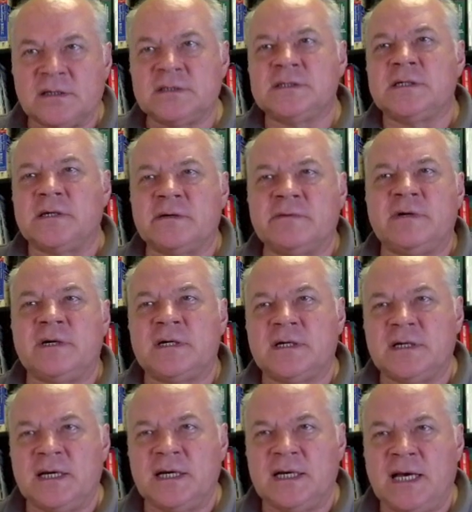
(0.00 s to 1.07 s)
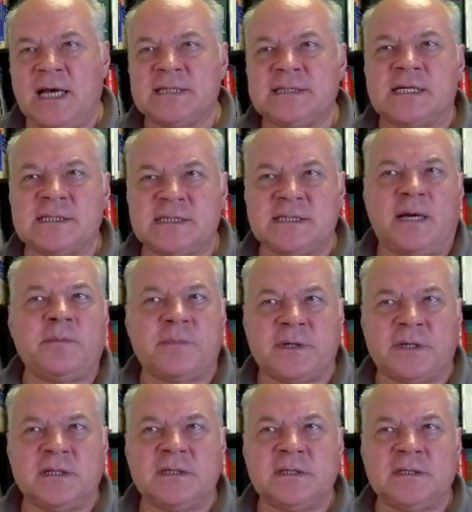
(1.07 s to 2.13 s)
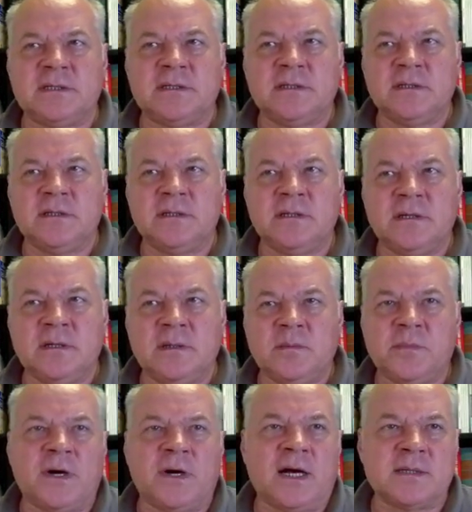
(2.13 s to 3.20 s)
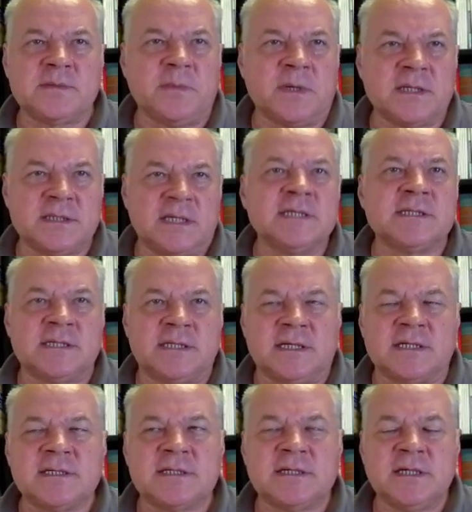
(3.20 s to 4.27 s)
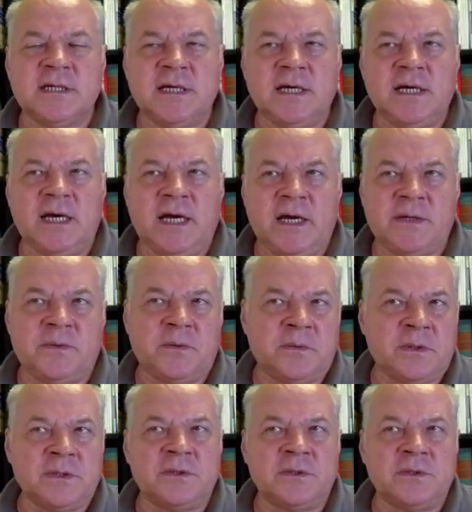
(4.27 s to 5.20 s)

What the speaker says: server as a separate Proxmox instance, and we will